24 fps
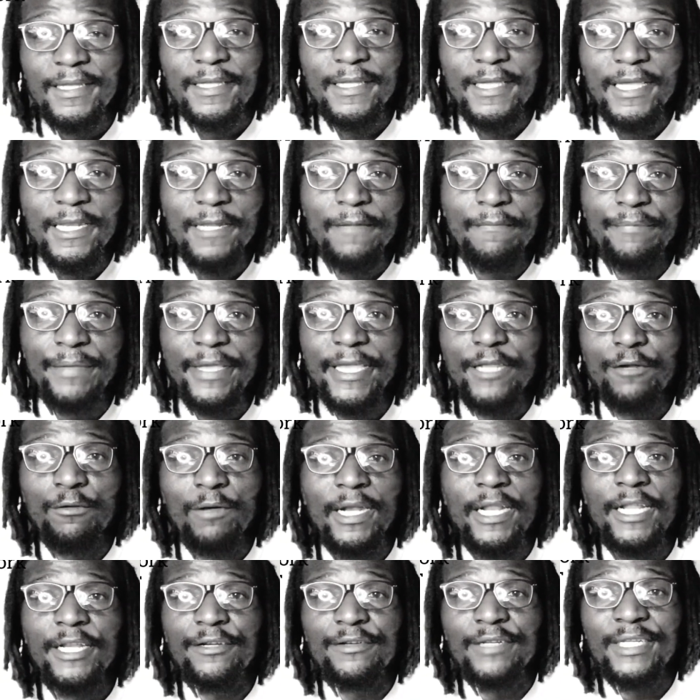getting paid
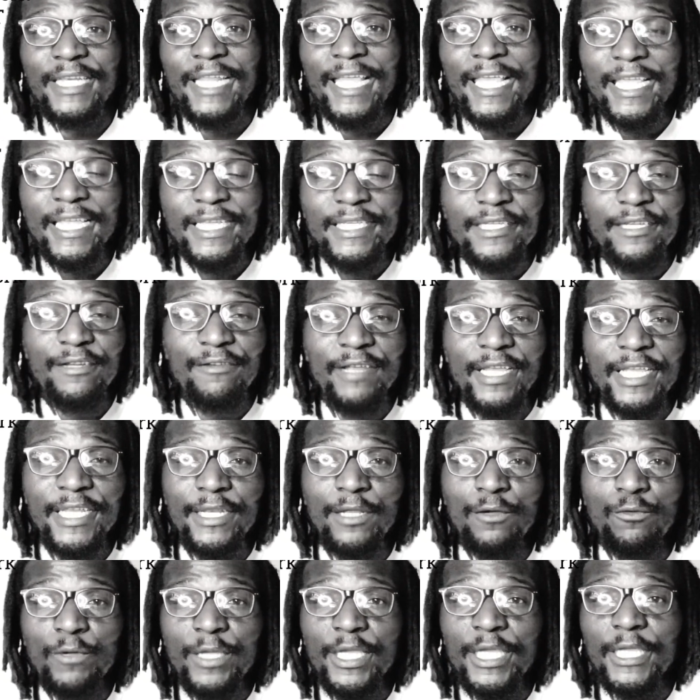180 rand
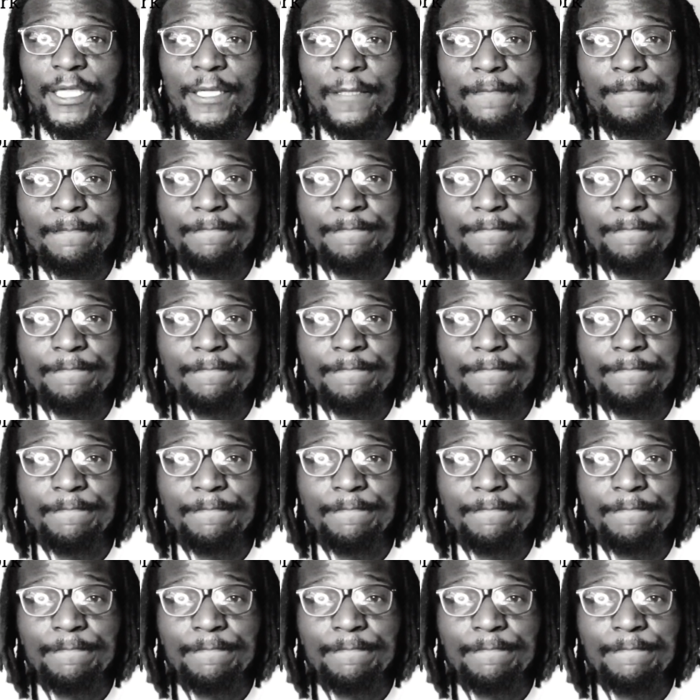a week,